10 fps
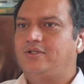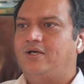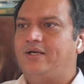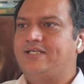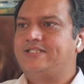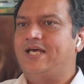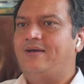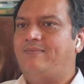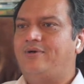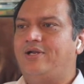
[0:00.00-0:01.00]
On
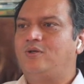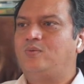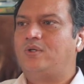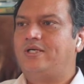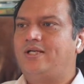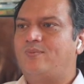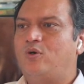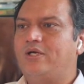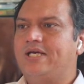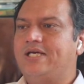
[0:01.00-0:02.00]
exam, downward and
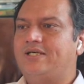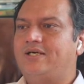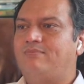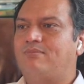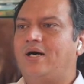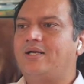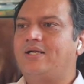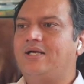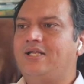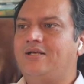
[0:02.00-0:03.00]
upward gaze are
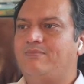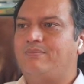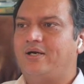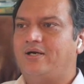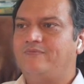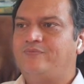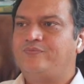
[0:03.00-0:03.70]
markedly impaired.